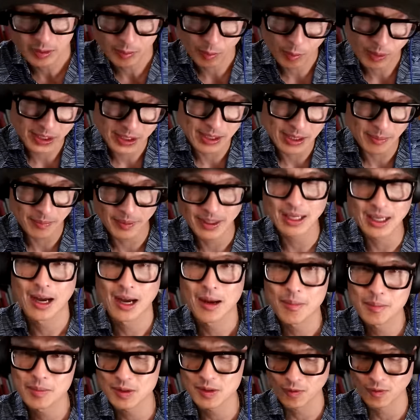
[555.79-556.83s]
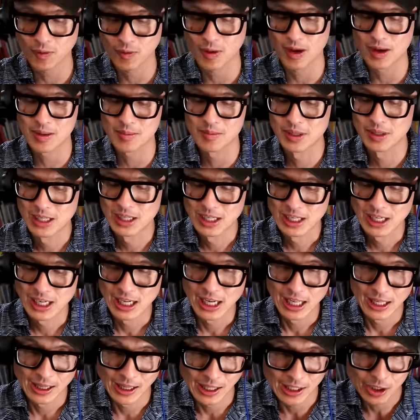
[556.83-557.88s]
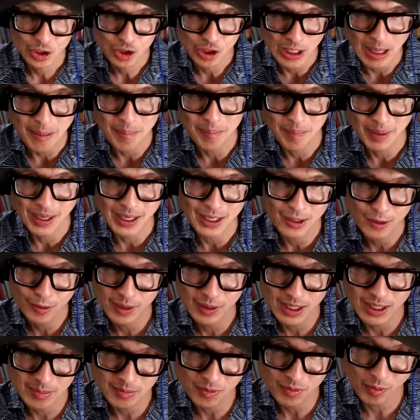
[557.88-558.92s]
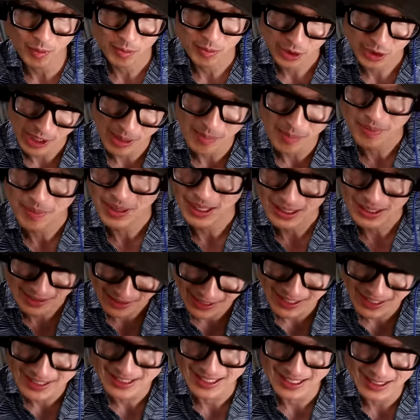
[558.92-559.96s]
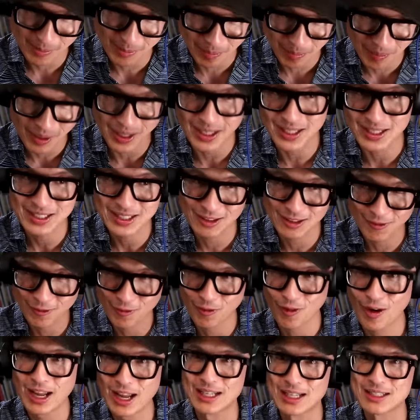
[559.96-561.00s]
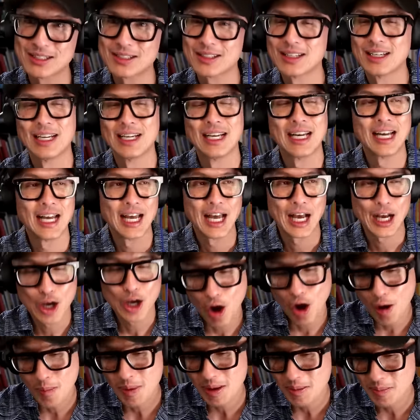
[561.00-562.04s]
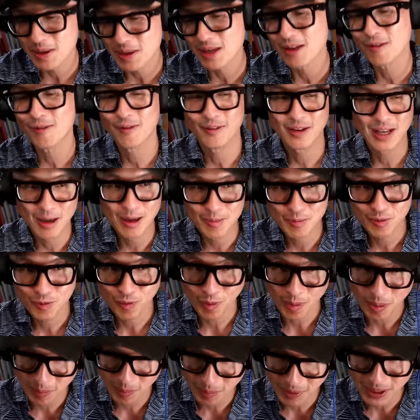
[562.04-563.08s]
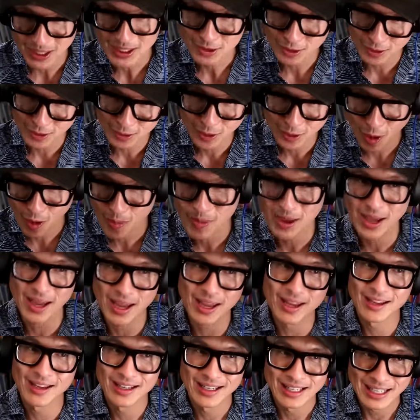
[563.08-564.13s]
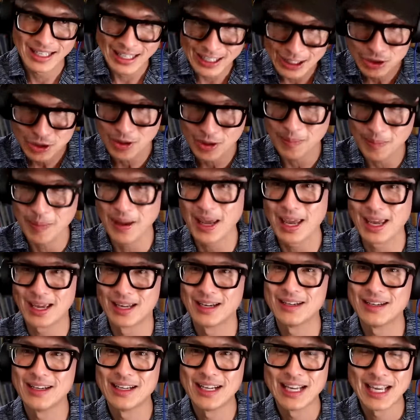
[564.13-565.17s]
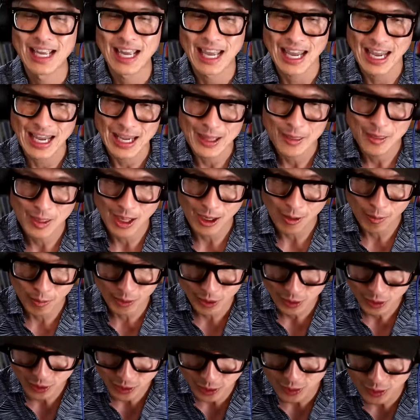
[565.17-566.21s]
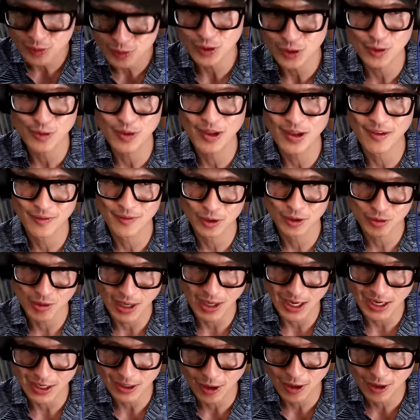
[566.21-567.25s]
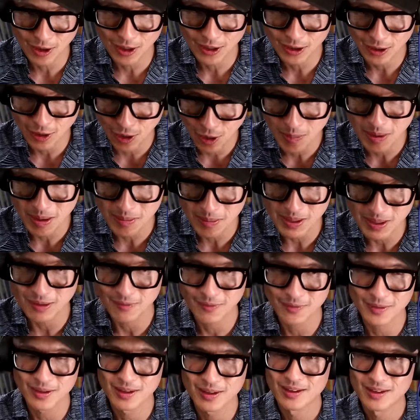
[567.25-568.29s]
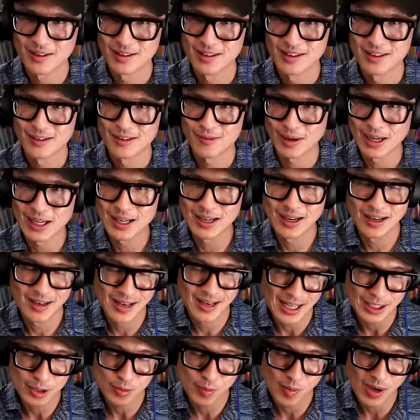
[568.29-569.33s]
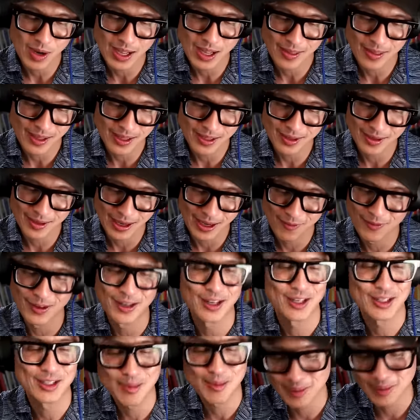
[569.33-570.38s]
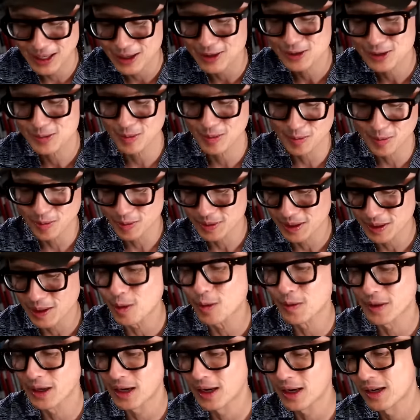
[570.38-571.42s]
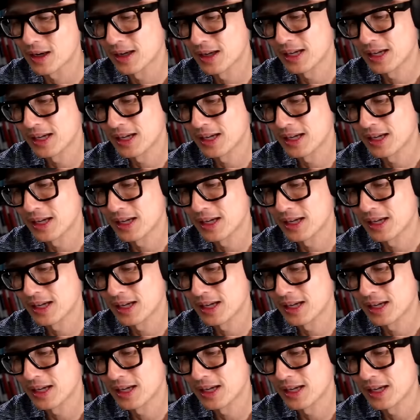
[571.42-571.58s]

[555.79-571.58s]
where something comes from, like champagne only comes from Champagne because that's a place in France. Kobe beef comes from a place called Kobe in Japan, and they will sue you if you try to call it Kobe beef, right? And that's why they invented something else, but we won't go there.